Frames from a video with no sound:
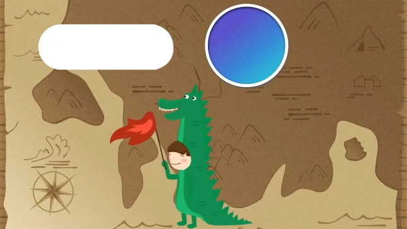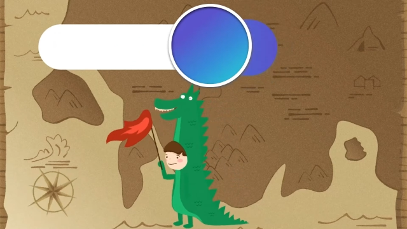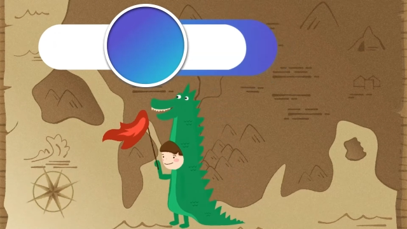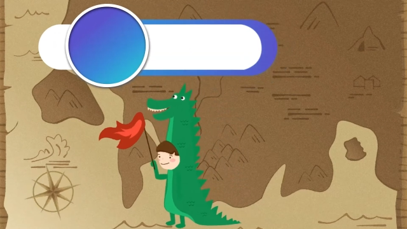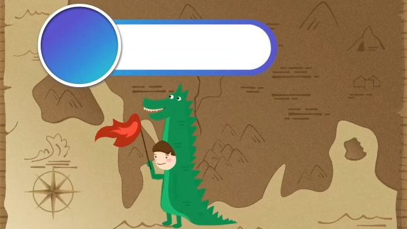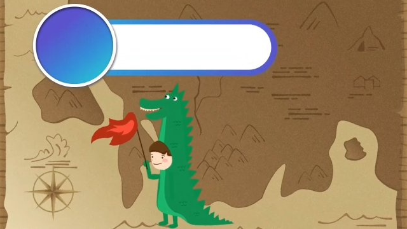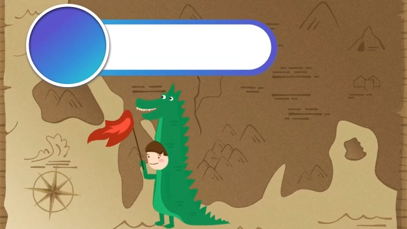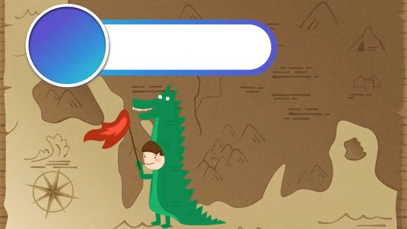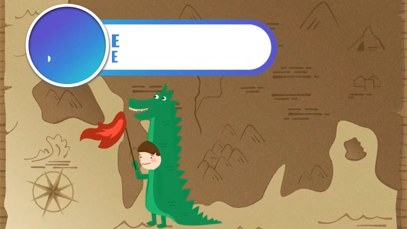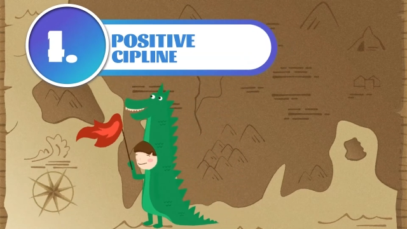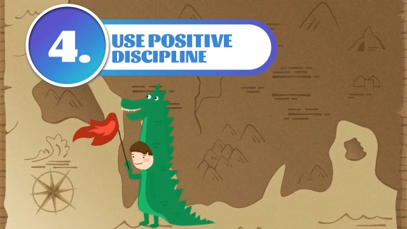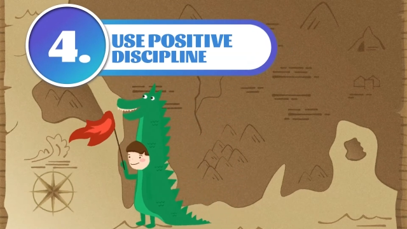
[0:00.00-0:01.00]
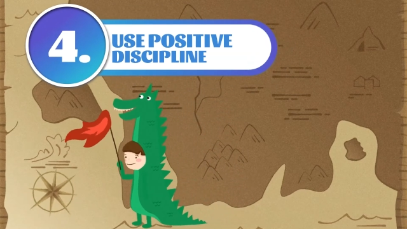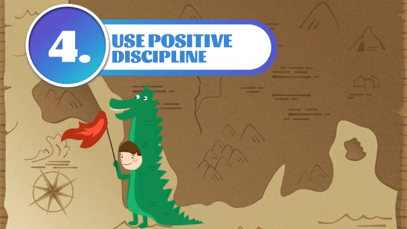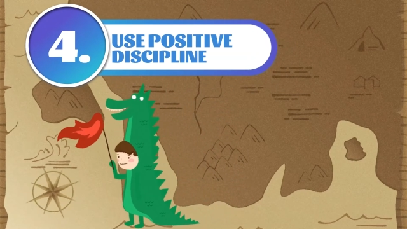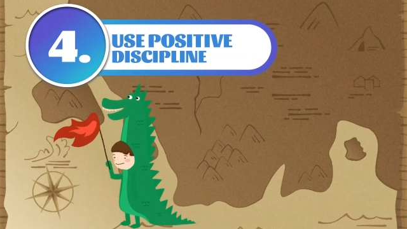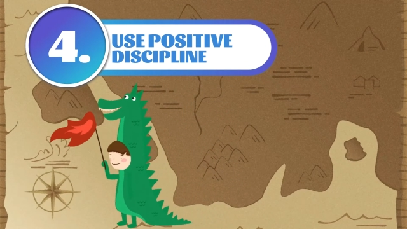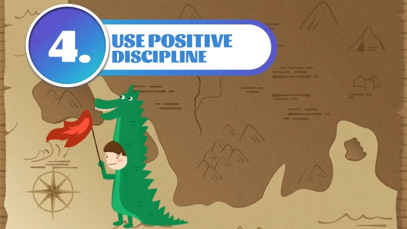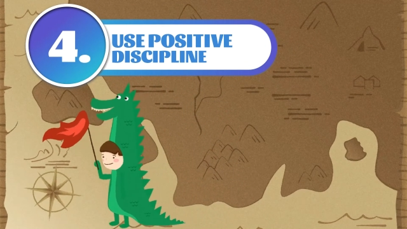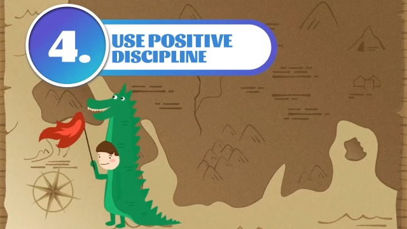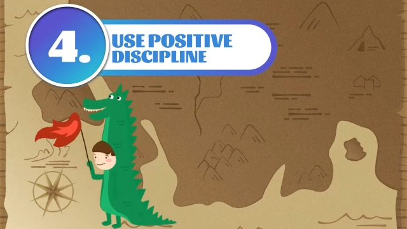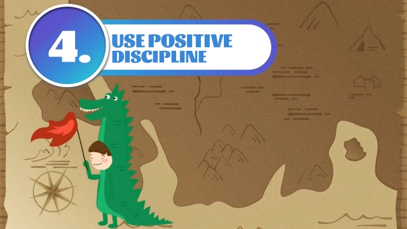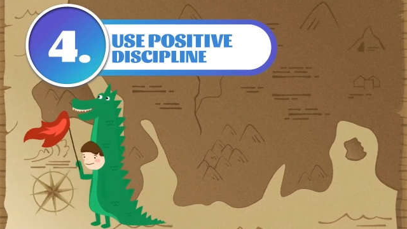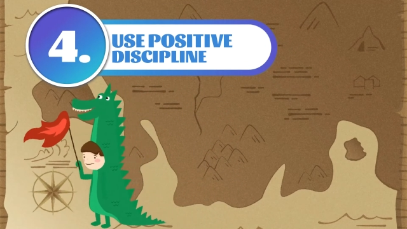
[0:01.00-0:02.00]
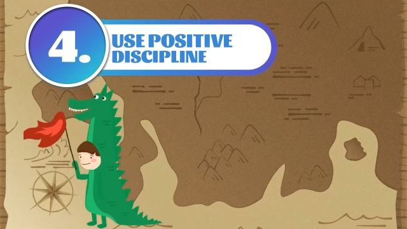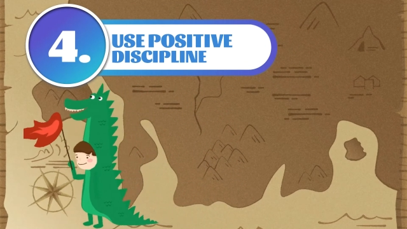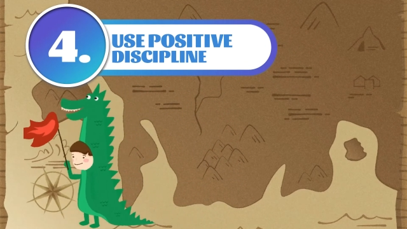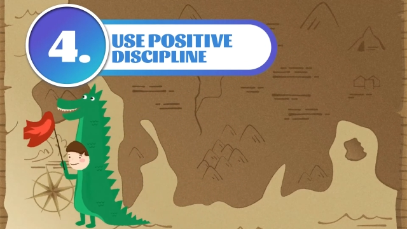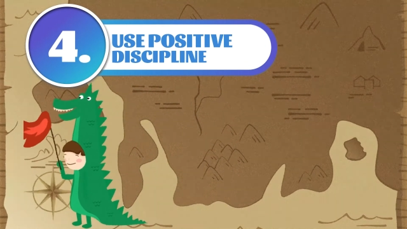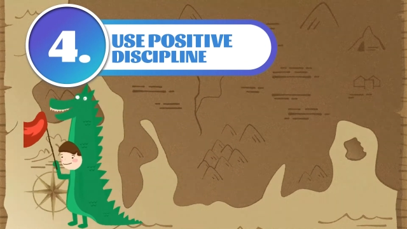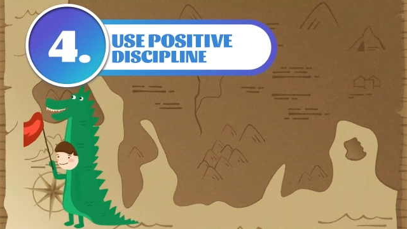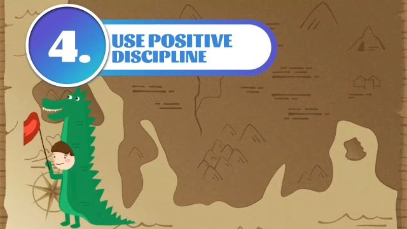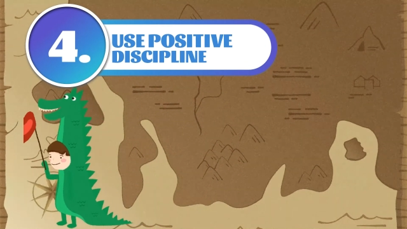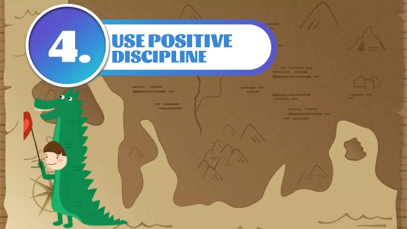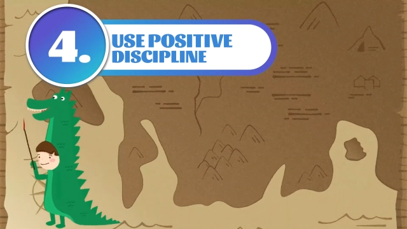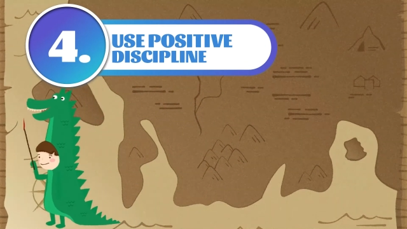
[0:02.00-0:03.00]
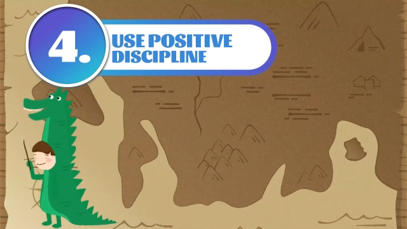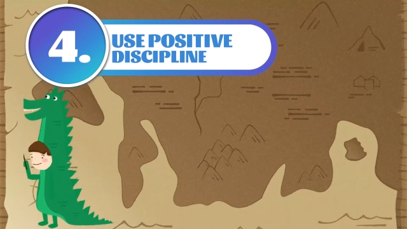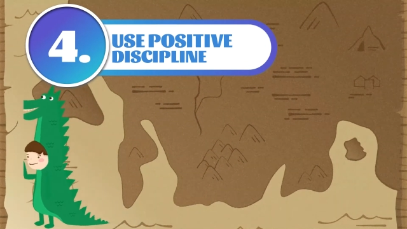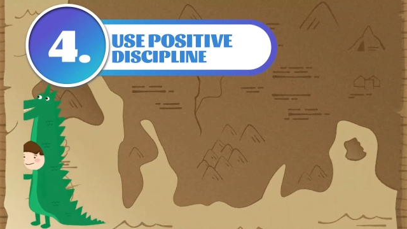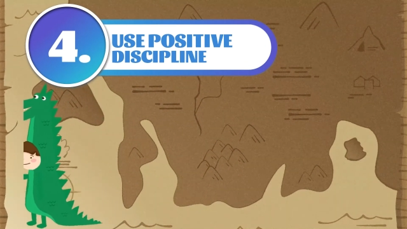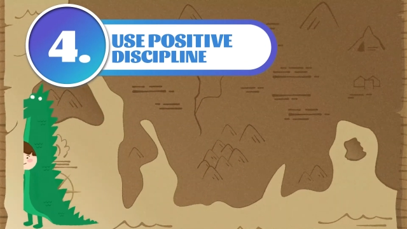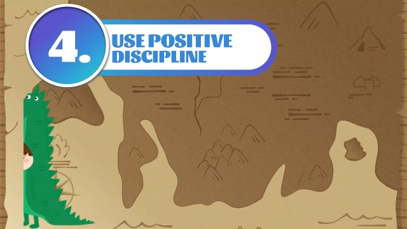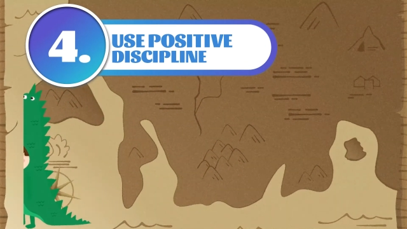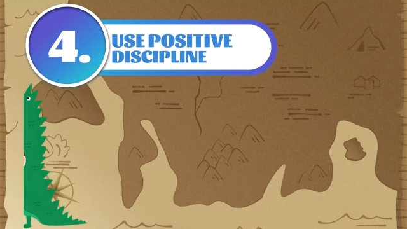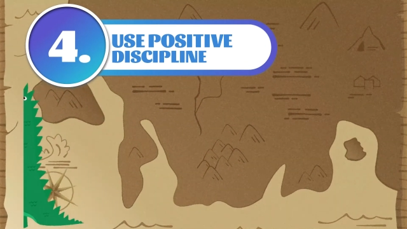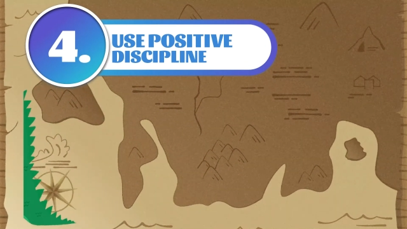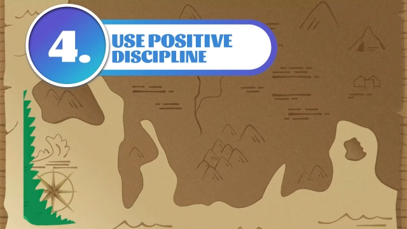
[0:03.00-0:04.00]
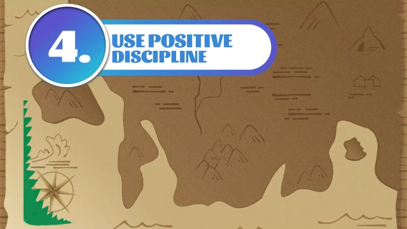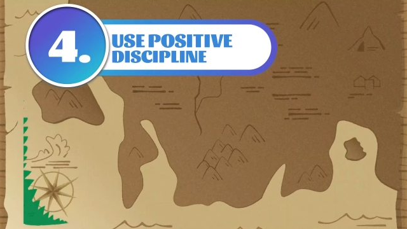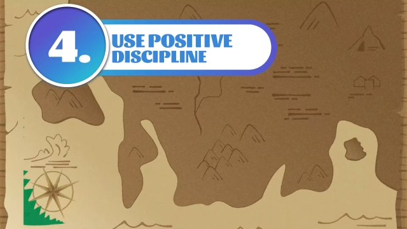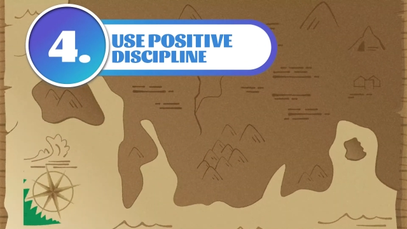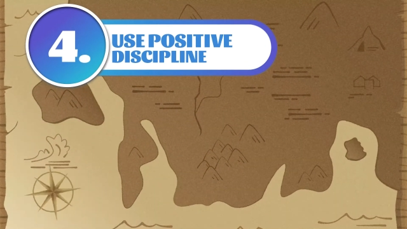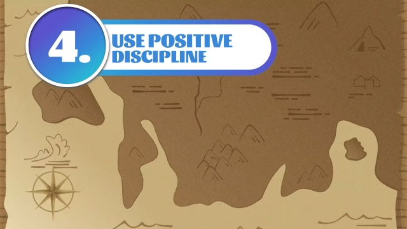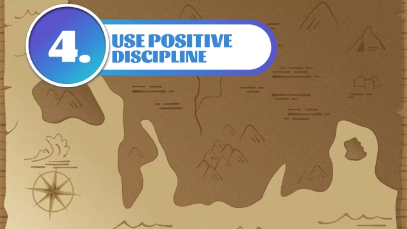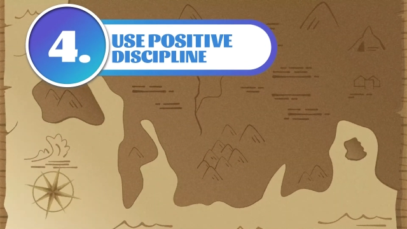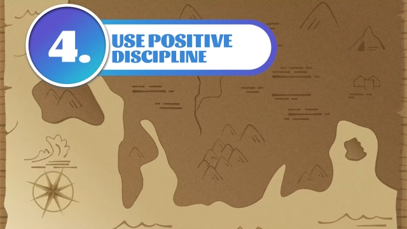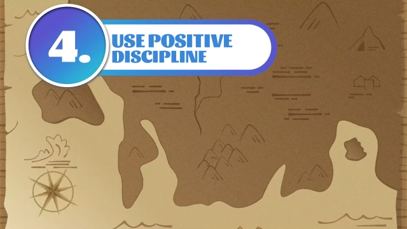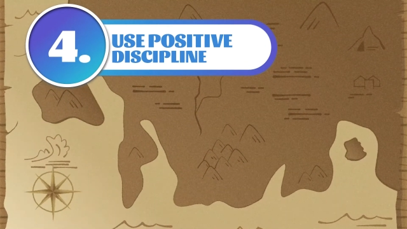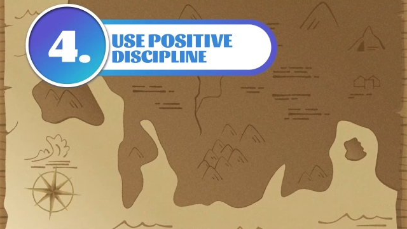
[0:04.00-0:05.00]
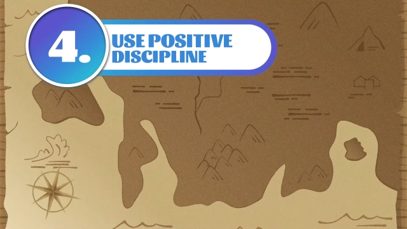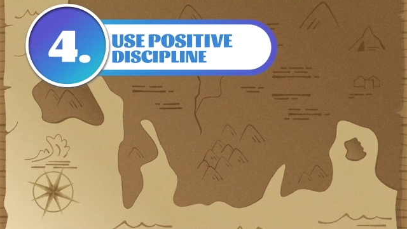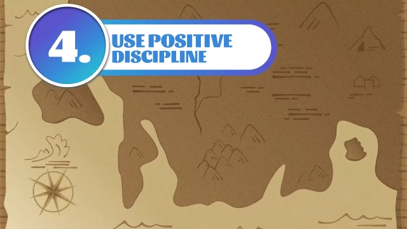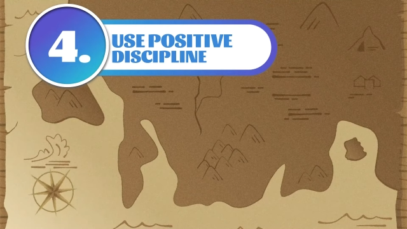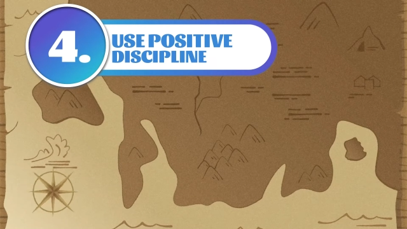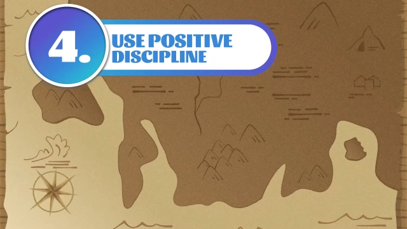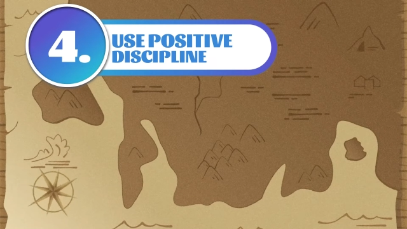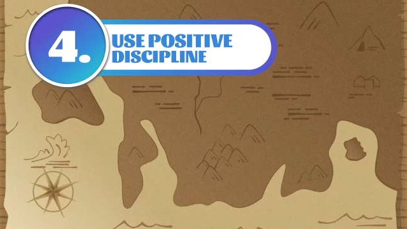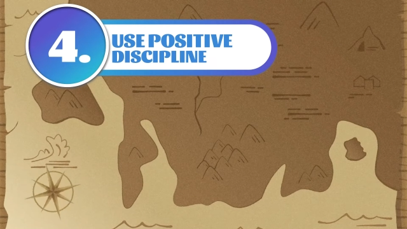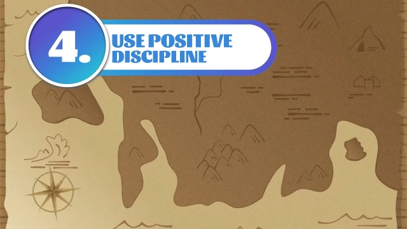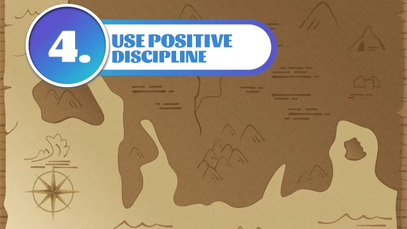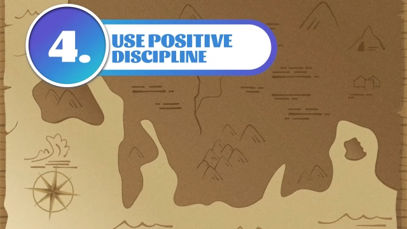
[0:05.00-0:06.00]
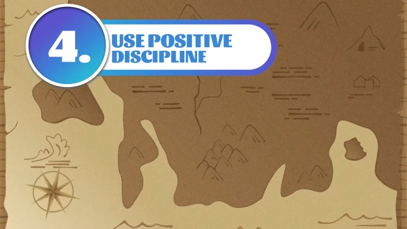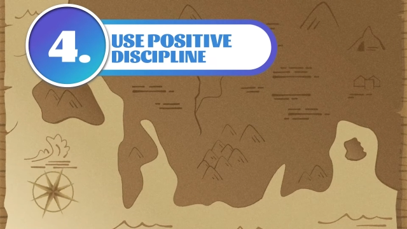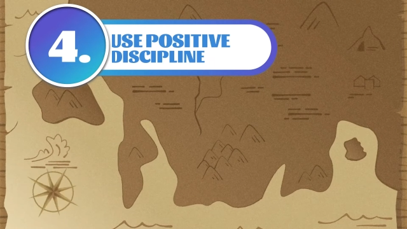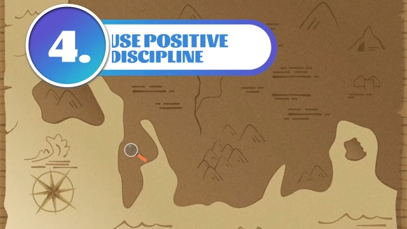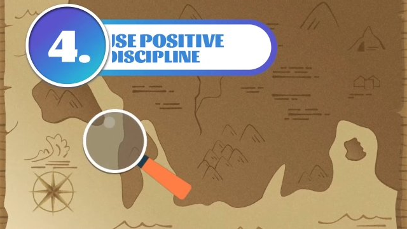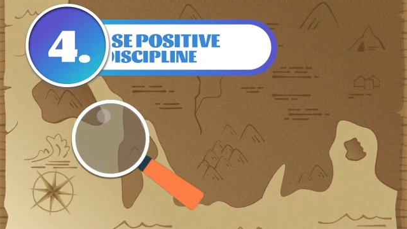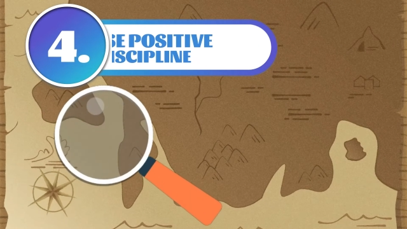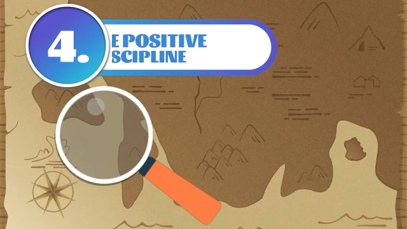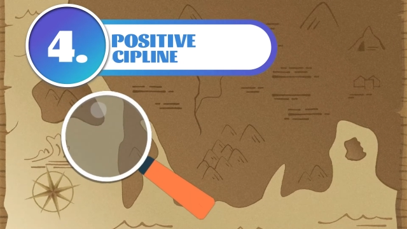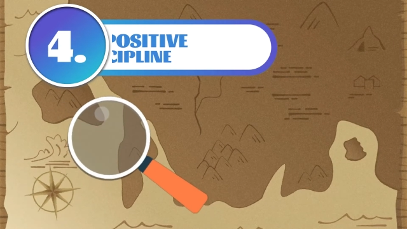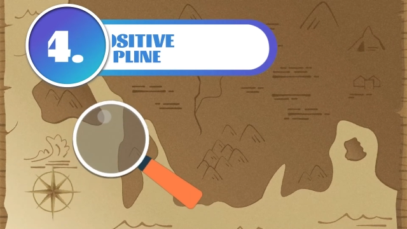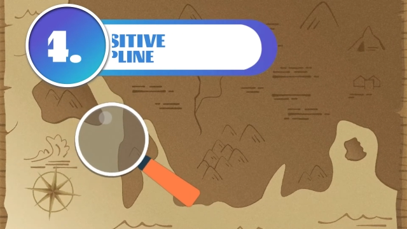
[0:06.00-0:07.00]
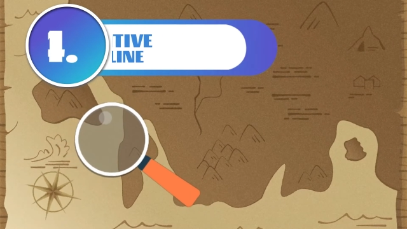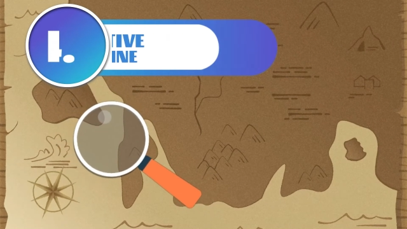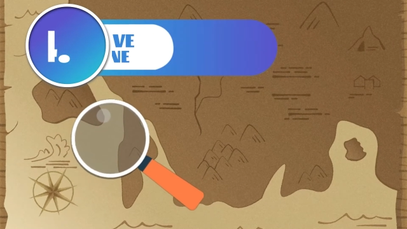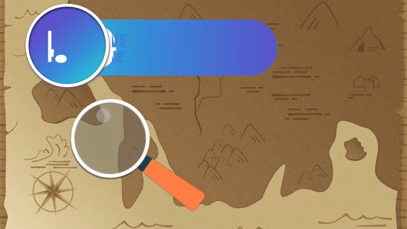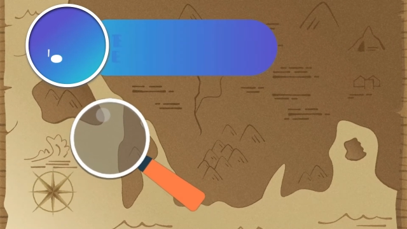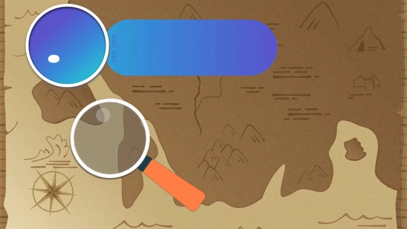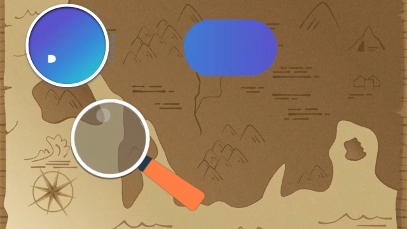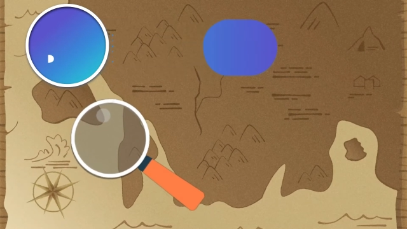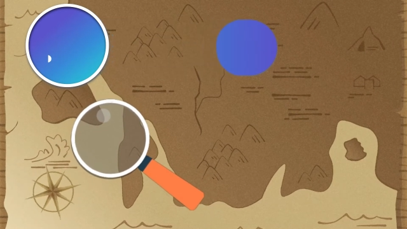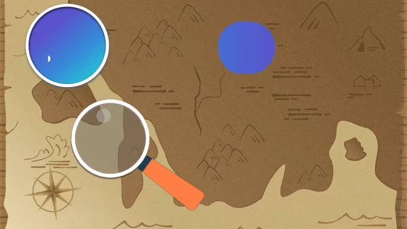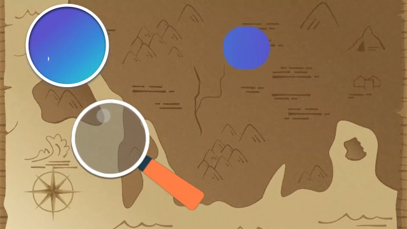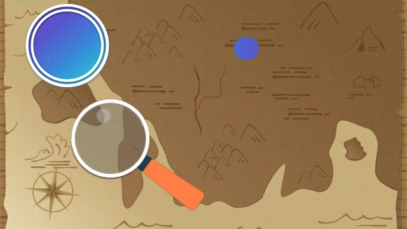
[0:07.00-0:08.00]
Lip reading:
No face is visible, so there are no lips to read.